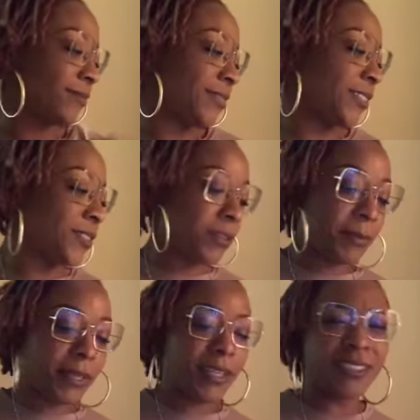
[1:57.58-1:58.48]
You know what I
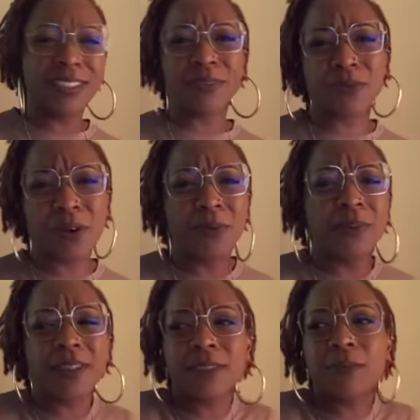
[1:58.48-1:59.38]
mean? There's nothing wrong
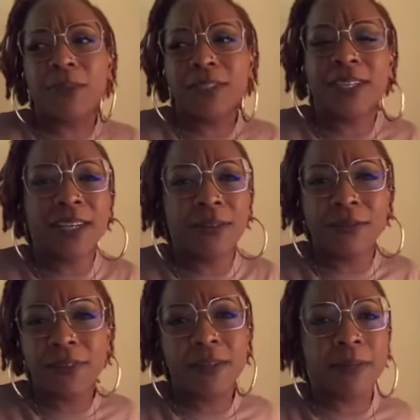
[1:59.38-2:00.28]
with expressing how you
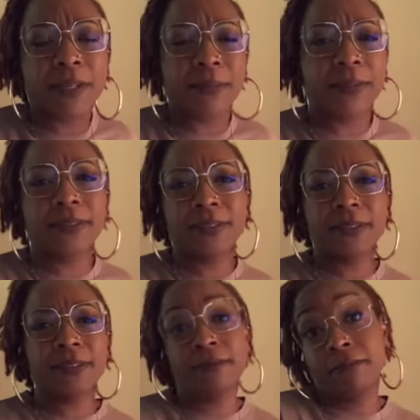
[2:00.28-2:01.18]
feel about a person.
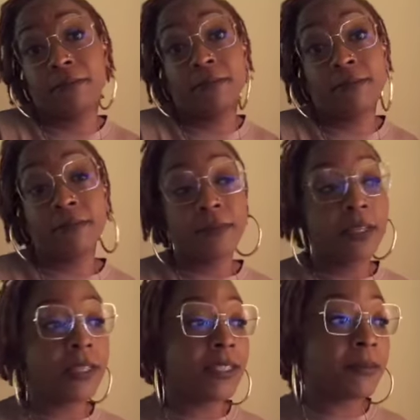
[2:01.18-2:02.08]

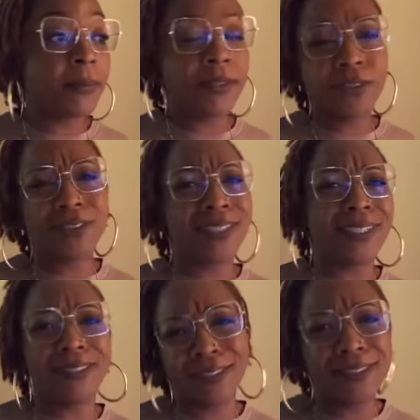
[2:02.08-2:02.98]
It doesn't mean that you're chasing